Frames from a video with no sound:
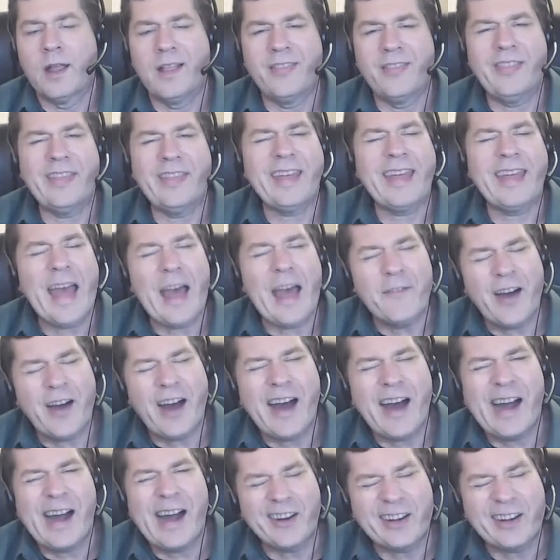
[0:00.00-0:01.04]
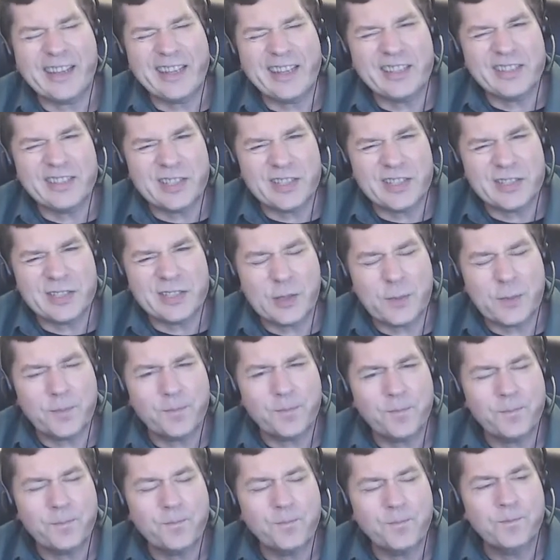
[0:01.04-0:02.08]
They have a hierarchy system.
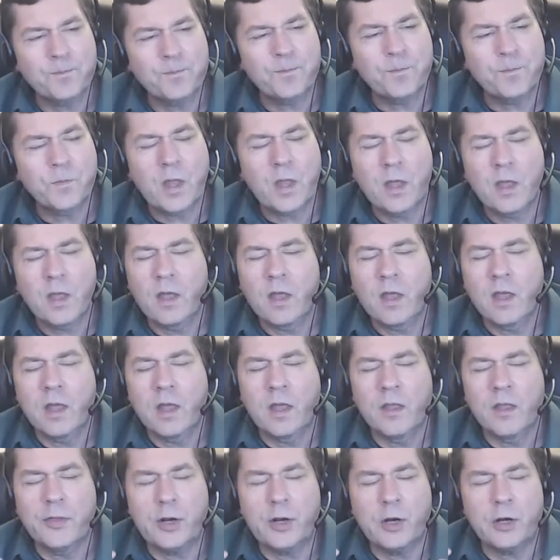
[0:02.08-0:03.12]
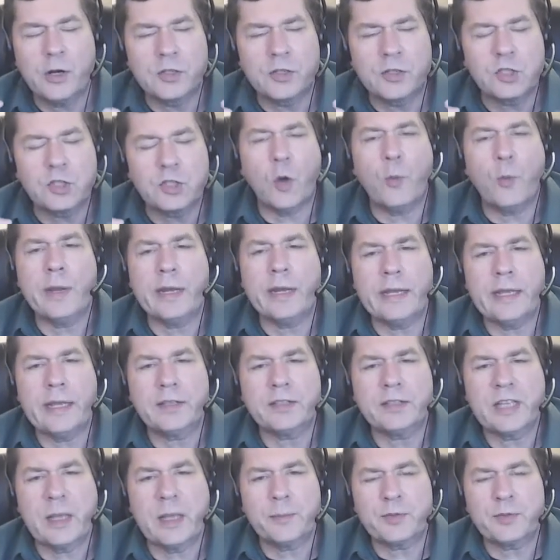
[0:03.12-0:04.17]
There are so many
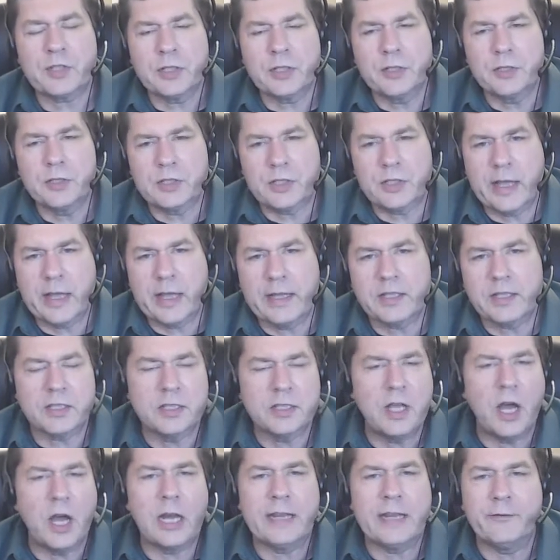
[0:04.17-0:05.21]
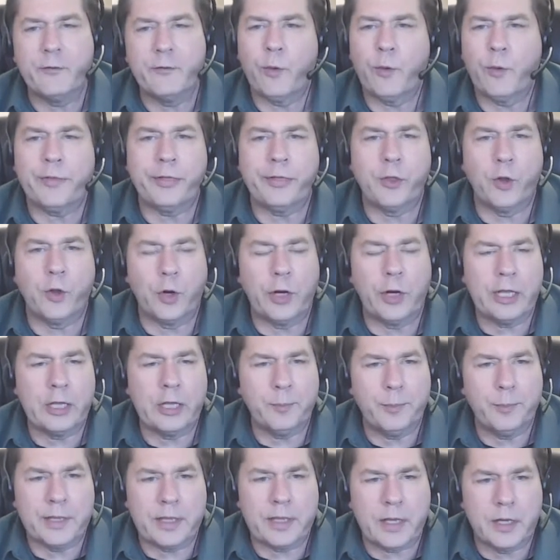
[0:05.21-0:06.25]
exceptions, it's not even worth
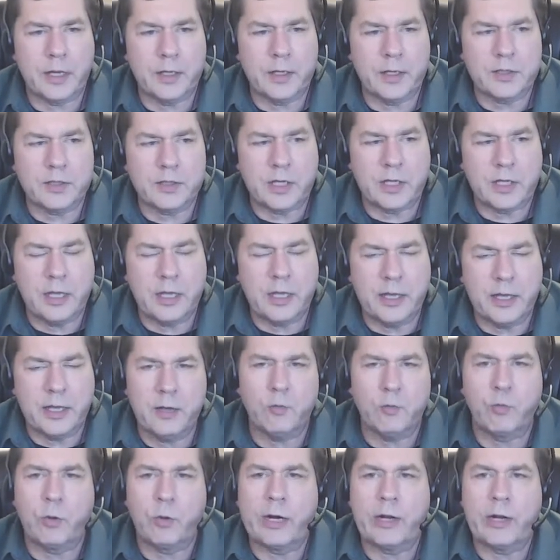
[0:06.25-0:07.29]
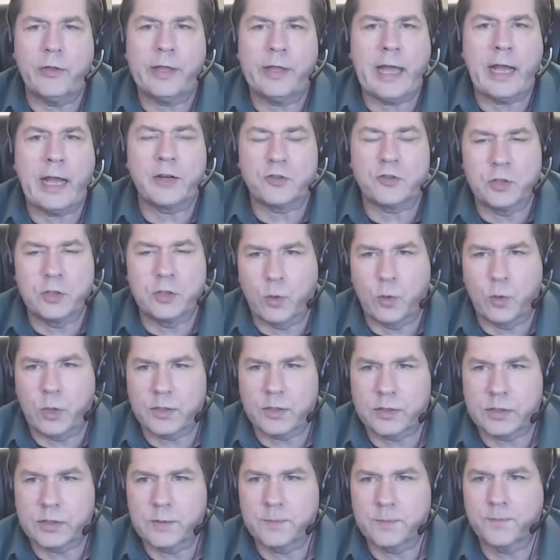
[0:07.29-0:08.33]
learning because it rarely actually
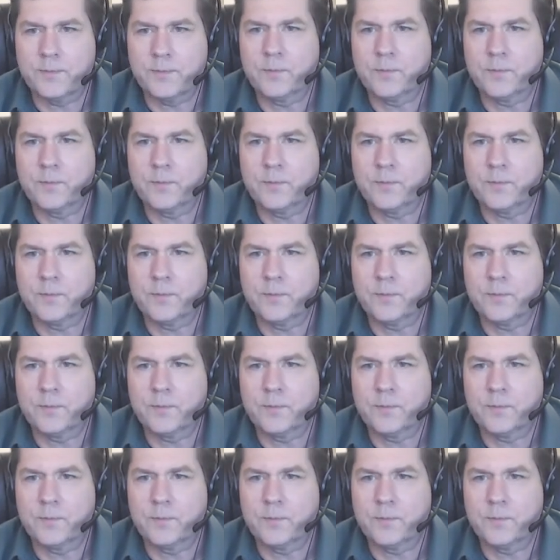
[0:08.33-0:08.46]
works.